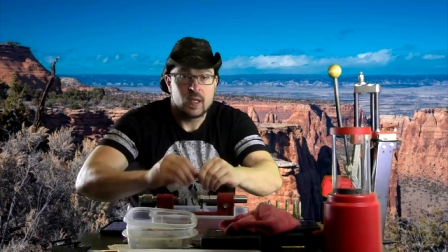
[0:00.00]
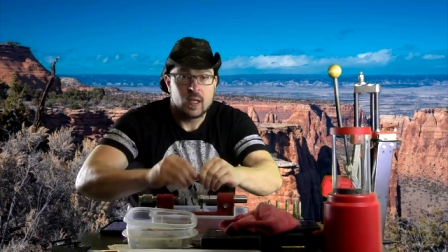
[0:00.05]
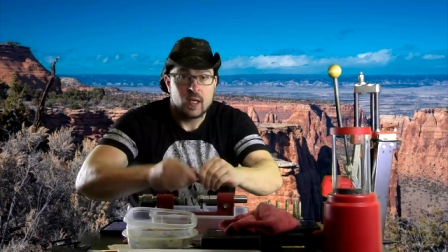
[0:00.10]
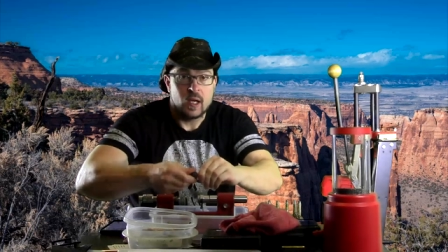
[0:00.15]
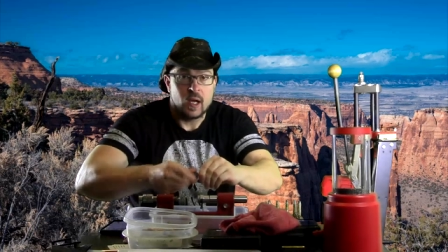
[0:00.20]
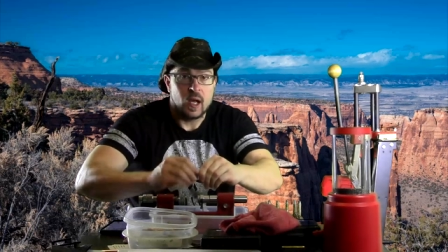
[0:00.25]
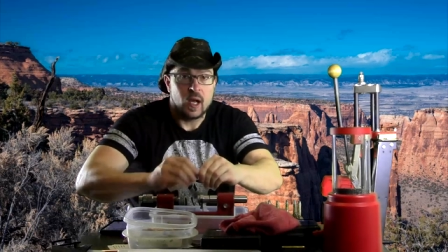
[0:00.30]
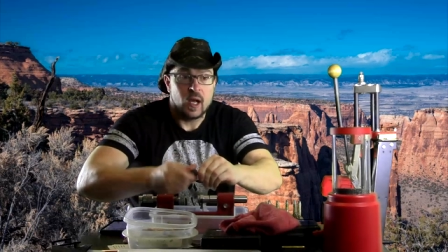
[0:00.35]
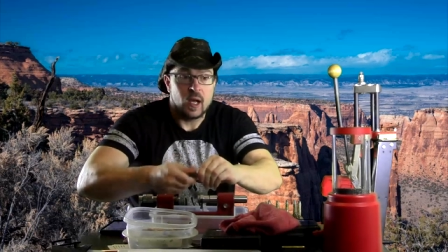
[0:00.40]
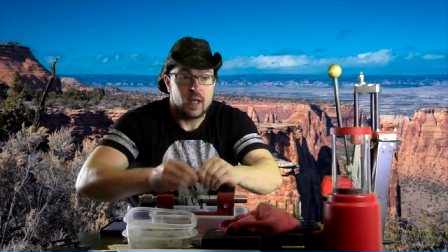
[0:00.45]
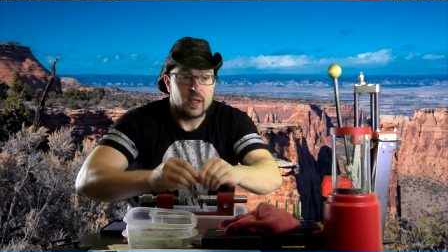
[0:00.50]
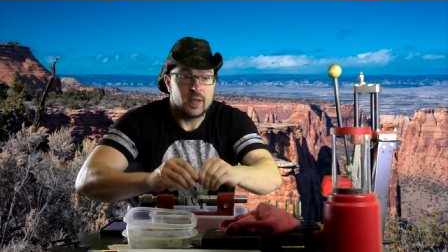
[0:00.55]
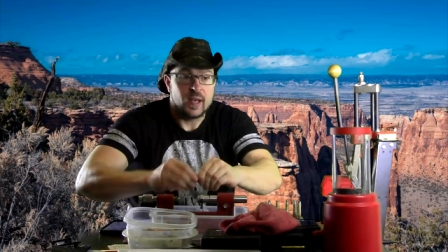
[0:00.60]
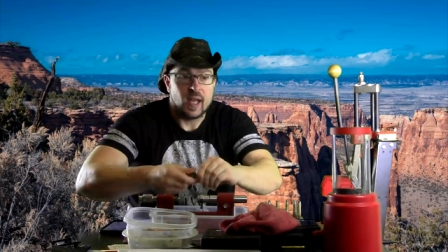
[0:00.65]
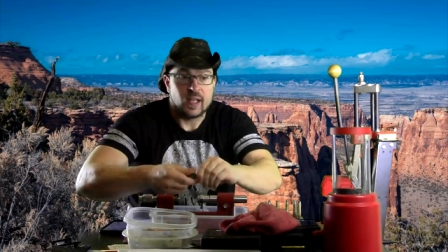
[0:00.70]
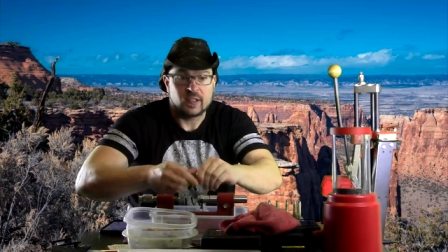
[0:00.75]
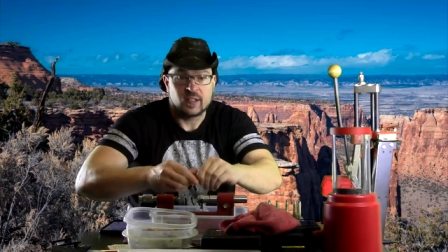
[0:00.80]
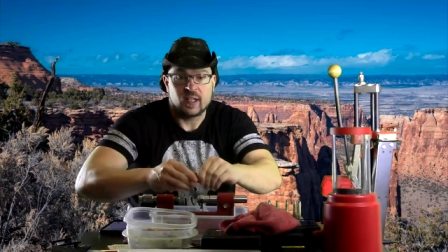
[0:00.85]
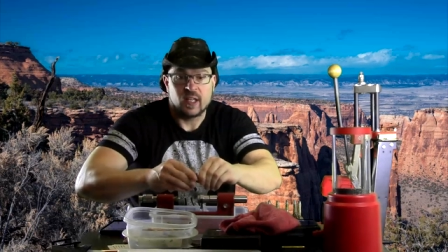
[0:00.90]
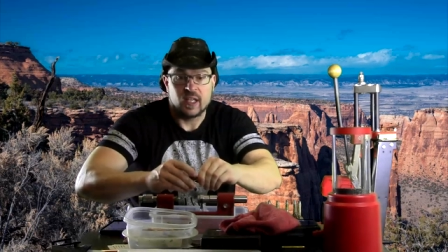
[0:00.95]
Uh,
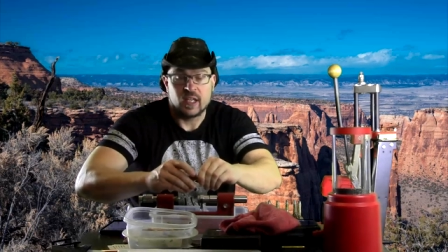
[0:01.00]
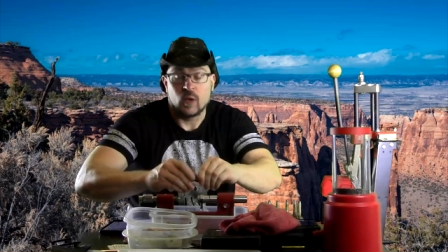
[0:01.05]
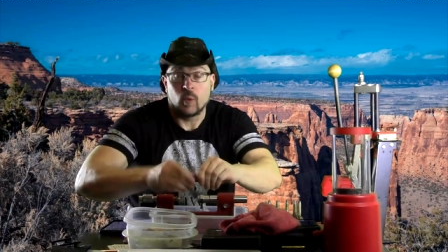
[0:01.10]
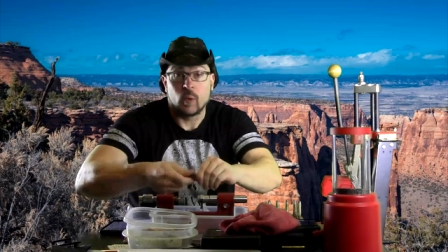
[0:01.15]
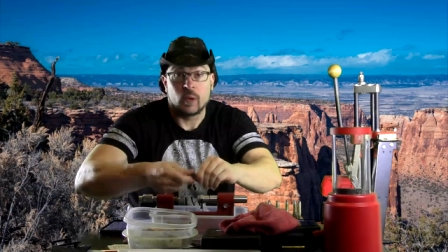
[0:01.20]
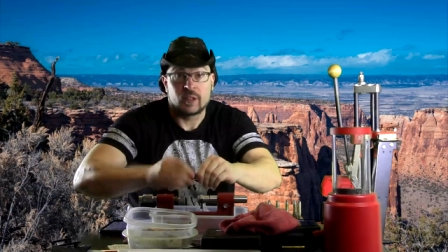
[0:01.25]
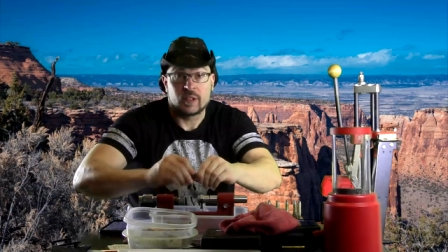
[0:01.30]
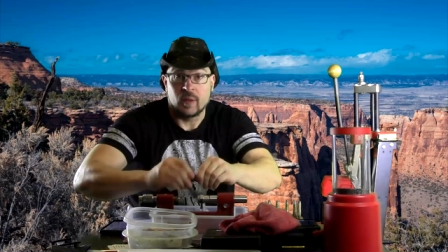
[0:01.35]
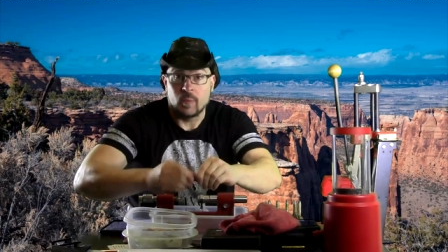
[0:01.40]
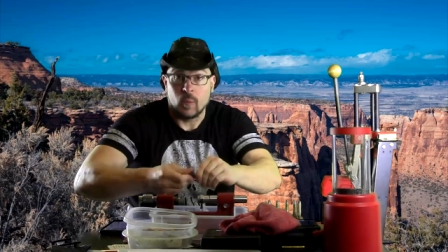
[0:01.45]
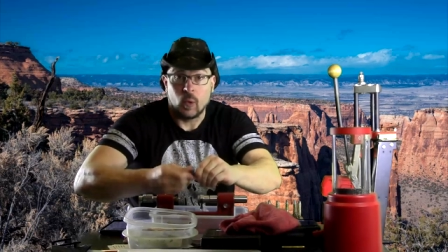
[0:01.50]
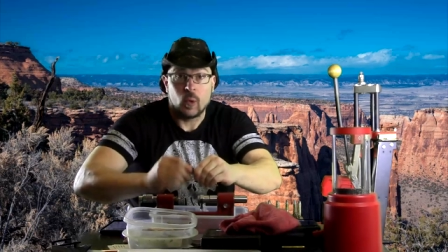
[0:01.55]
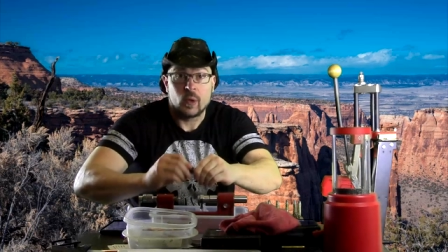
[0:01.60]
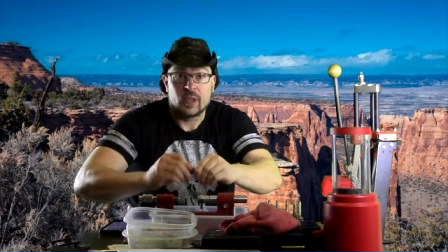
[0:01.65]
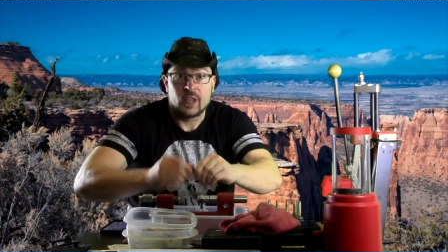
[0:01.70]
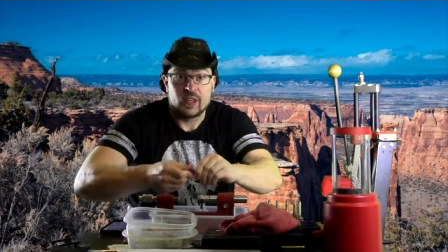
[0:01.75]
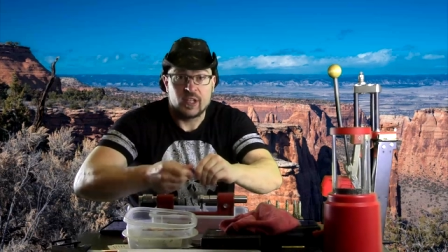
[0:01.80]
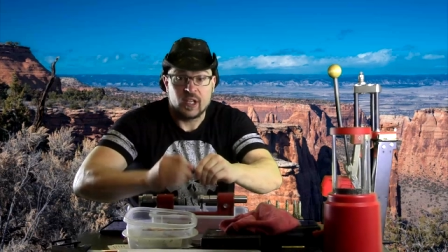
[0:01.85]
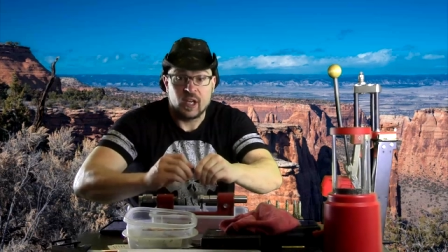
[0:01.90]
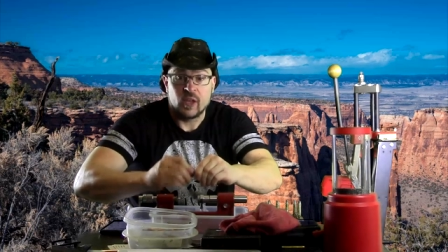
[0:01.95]
not saying it works it more
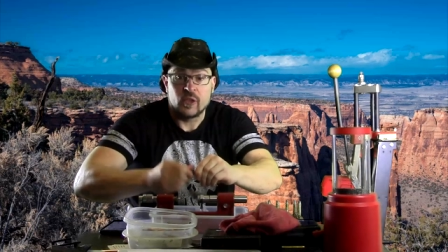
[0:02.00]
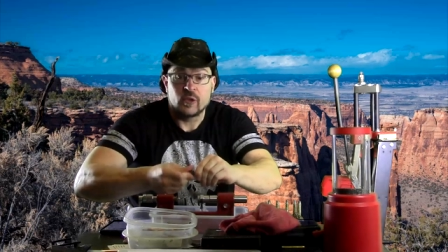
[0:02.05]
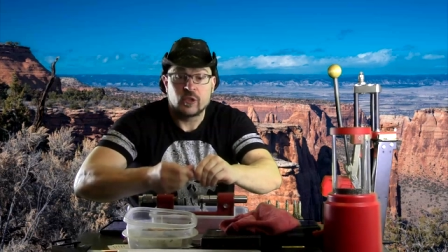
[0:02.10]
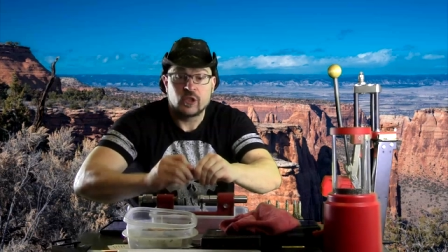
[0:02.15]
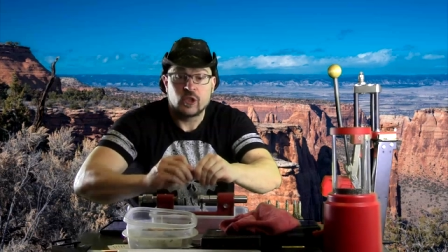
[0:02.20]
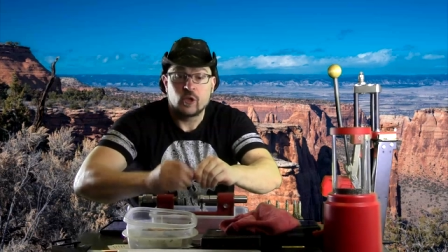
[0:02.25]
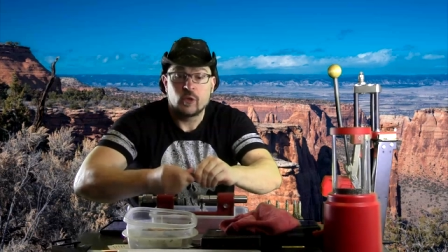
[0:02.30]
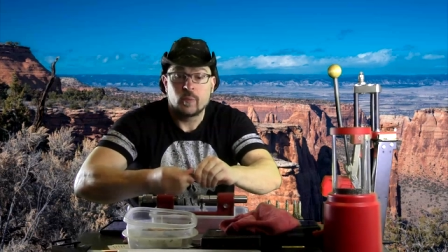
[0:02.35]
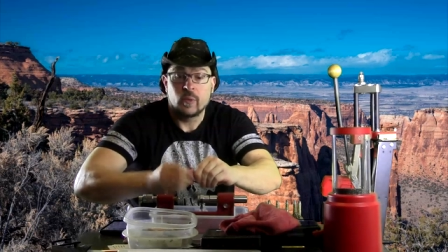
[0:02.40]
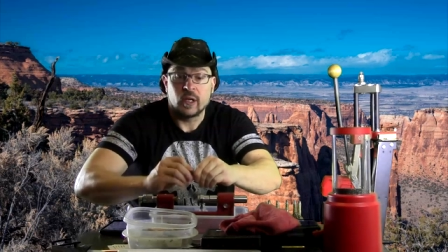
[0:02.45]
than the other two,